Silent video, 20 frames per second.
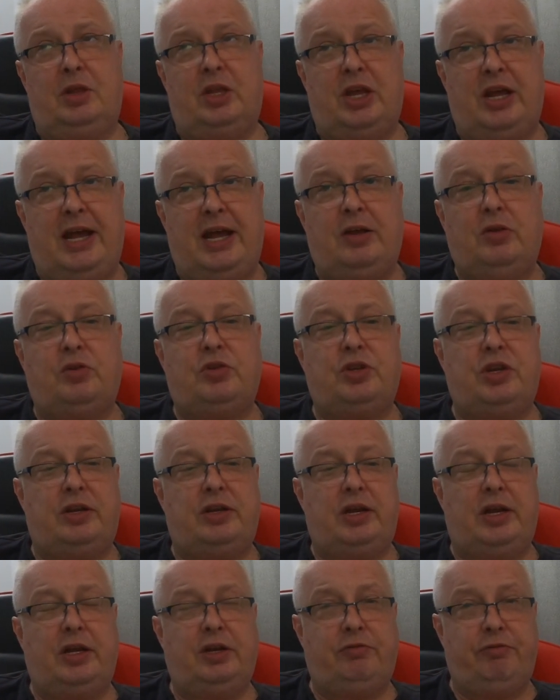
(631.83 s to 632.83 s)
The house
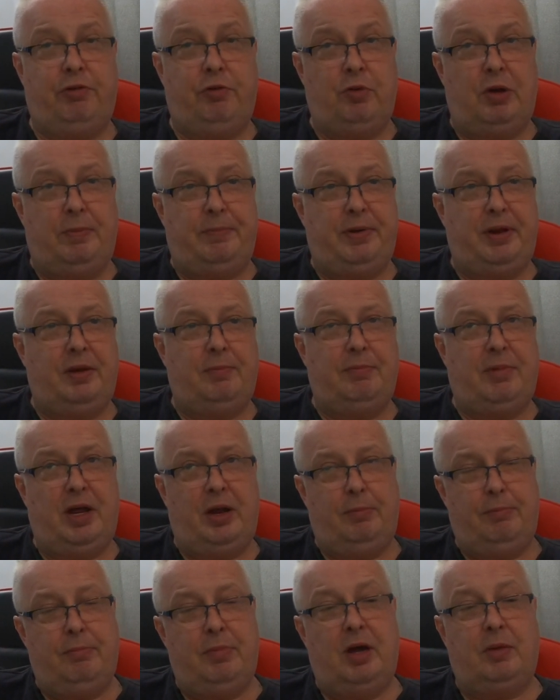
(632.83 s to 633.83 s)
that I grew up in,
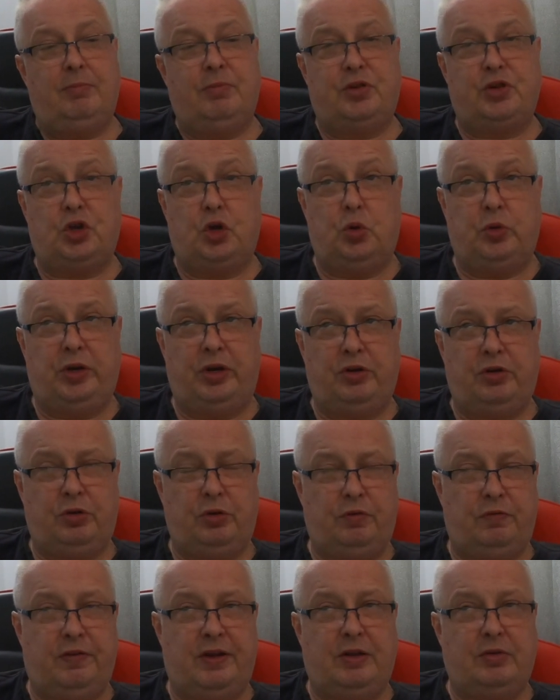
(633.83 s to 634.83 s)
my mum sold in
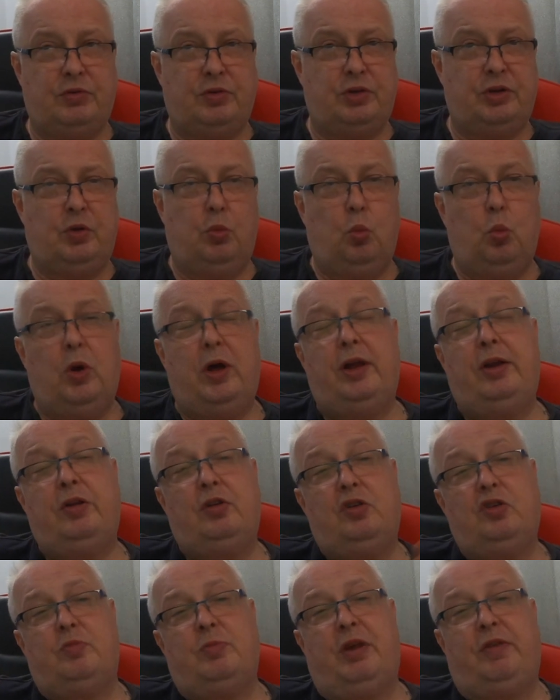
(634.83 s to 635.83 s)
2001
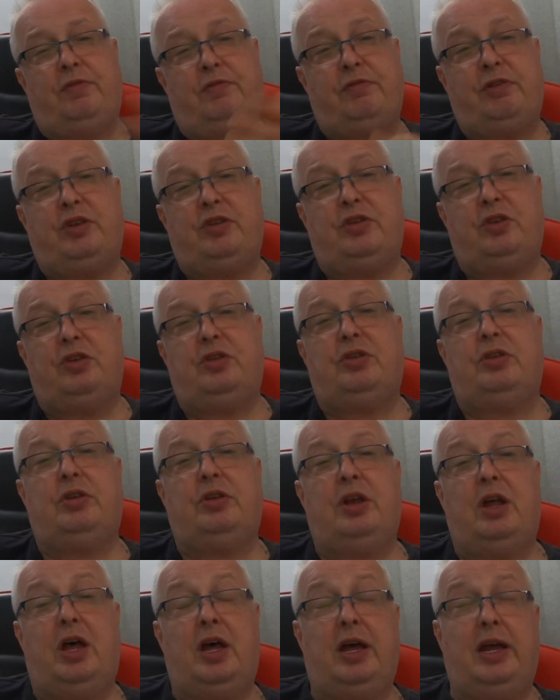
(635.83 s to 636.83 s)
because my three sisters
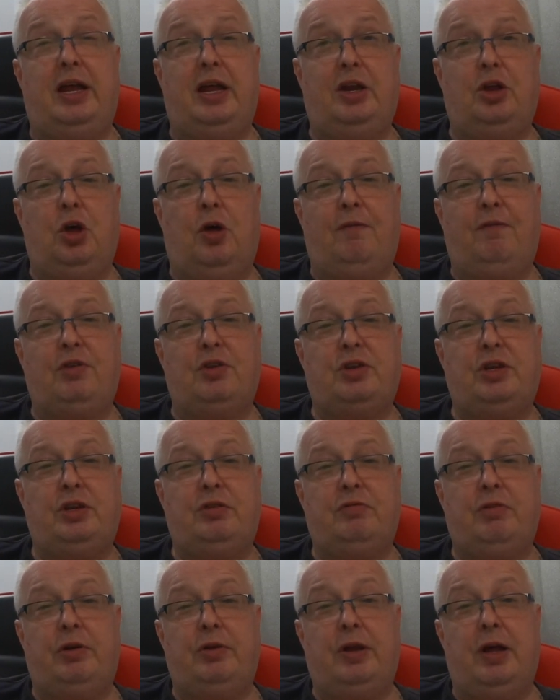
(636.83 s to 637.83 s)
and I had
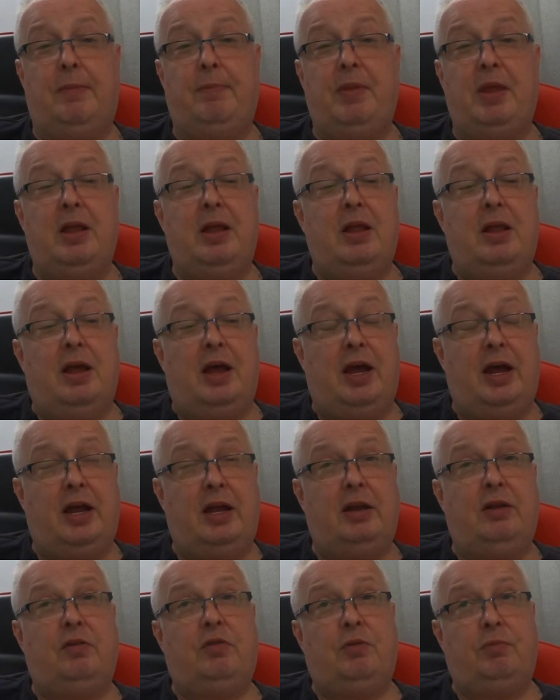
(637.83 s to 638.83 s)
obviously grown up,
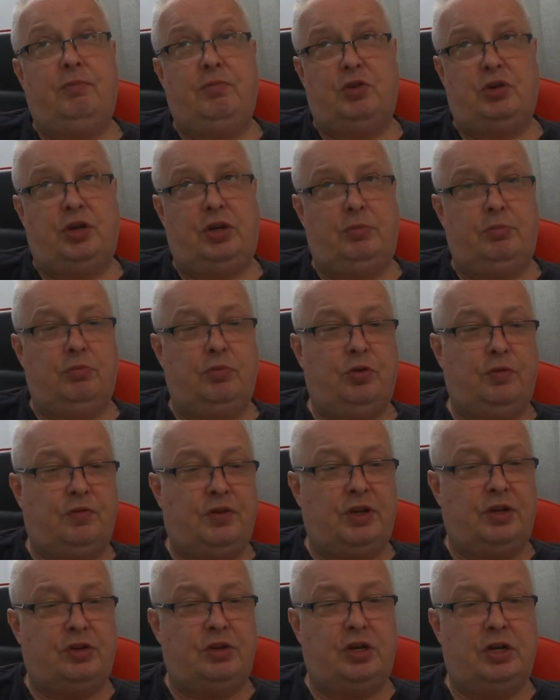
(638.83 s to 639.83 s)
and she
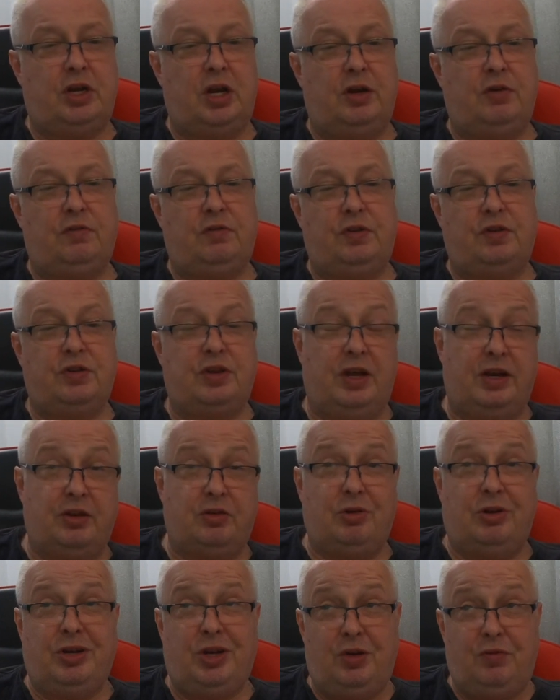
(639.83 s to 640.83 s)
moved into the countryside.
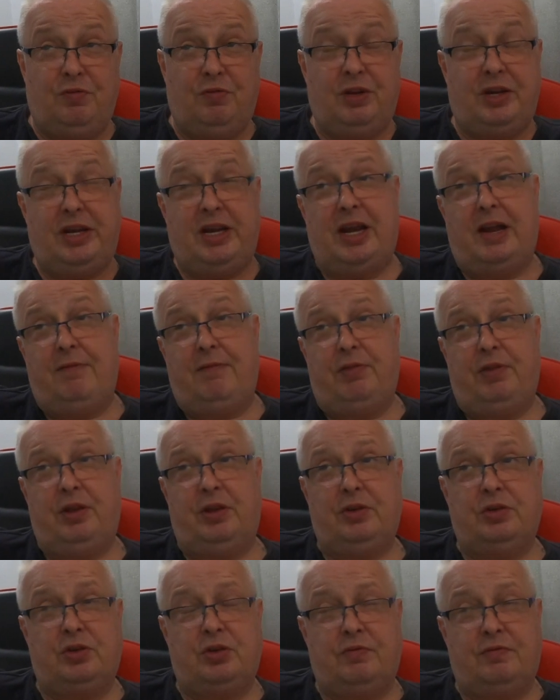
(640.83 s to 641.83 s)
So I don't really have
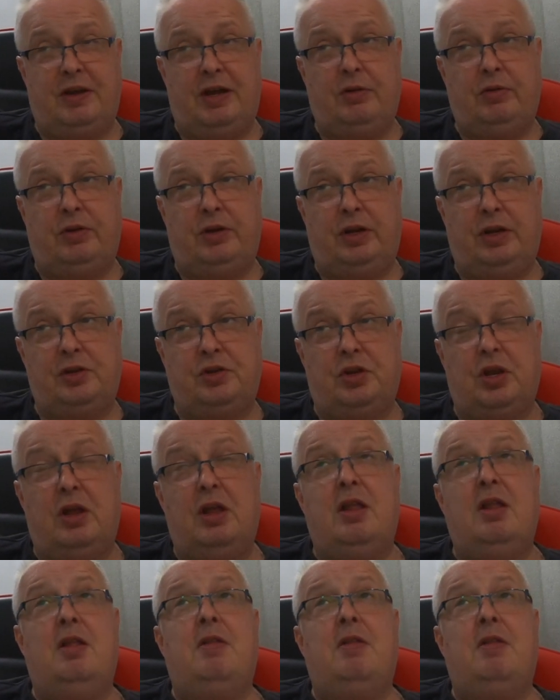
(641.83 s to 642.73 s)
the surroundings.